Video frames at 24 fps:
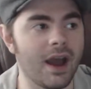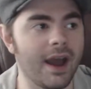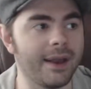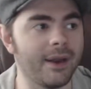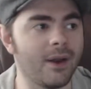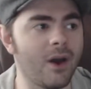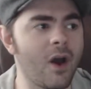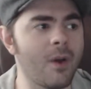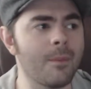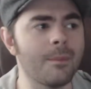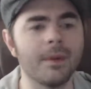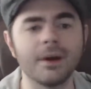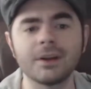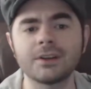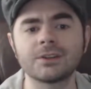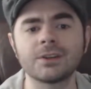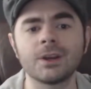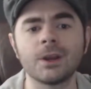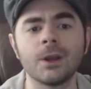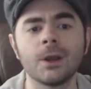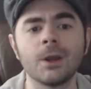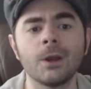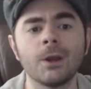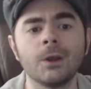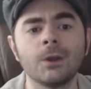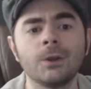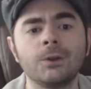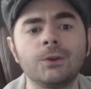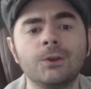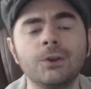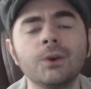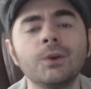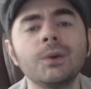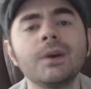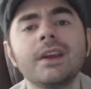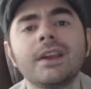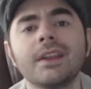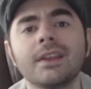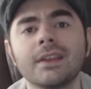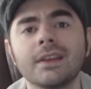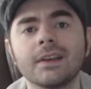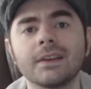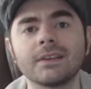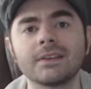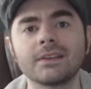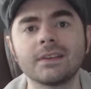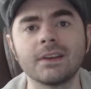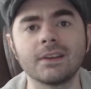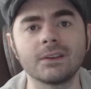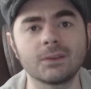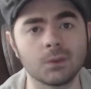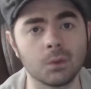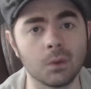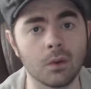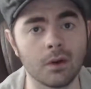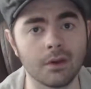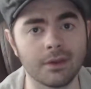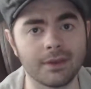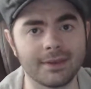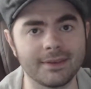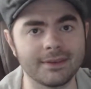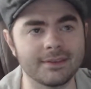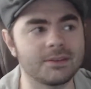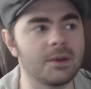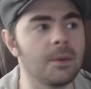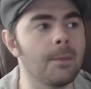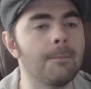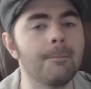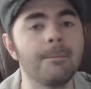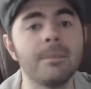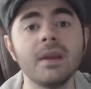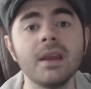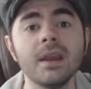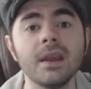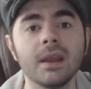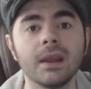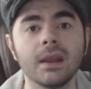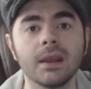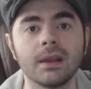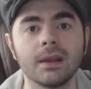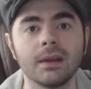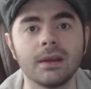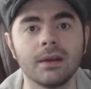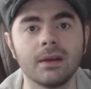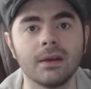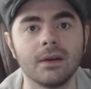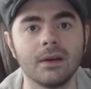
I know how much doing this is worth to me,